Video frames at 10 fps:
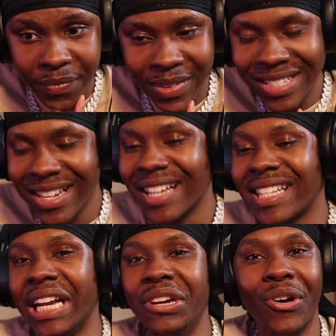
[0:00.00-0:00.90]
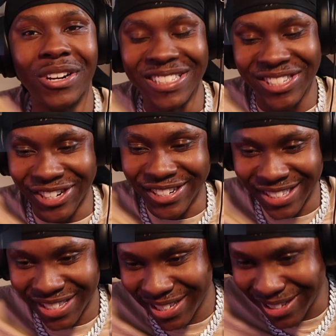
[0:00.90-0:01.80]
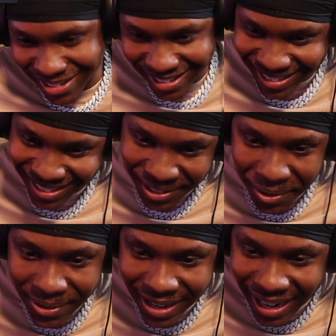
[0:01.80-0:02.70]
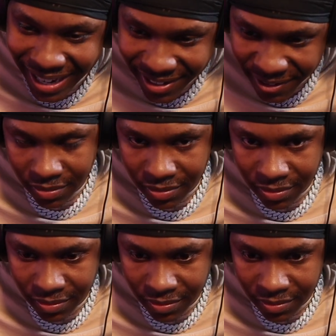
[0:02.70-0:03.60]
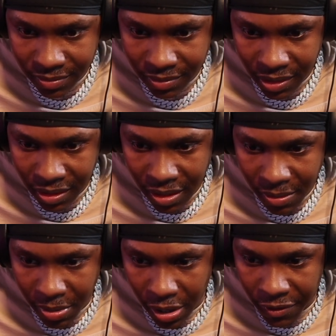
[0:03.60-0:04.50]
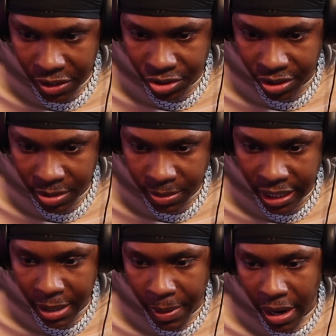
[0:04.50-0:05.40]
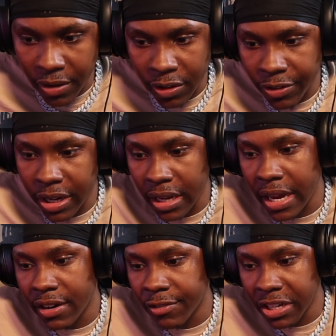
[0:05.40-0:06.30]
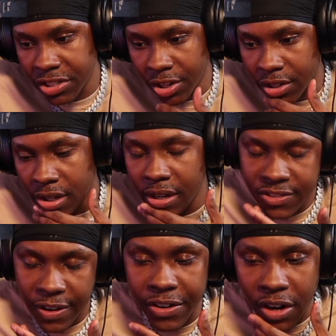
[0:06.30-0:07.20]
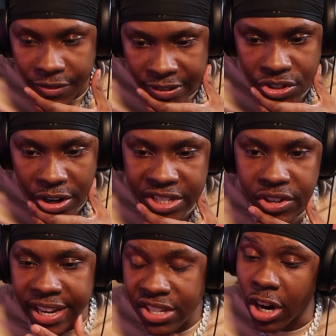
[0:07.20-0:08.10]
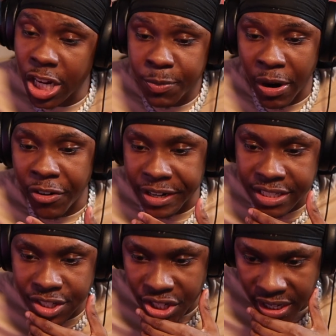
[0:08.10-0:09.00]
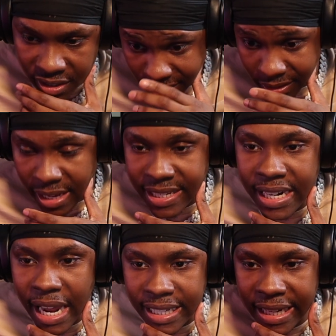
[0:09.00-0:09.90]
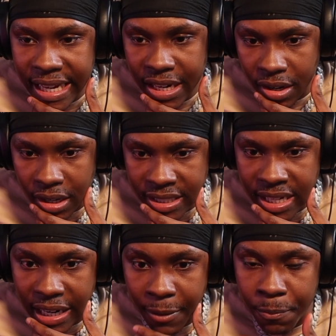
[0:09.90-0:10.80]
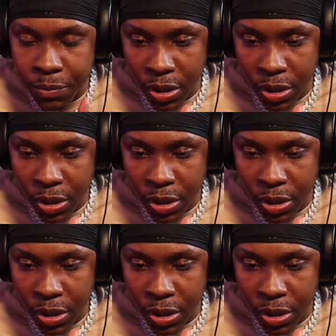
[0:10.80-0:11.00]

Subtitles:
This guy's like nonsense. Okay. But our first duty is to retain the power of the red stone. That's fair enough. He's got his priorities in check. Is he like the leader? Is he like the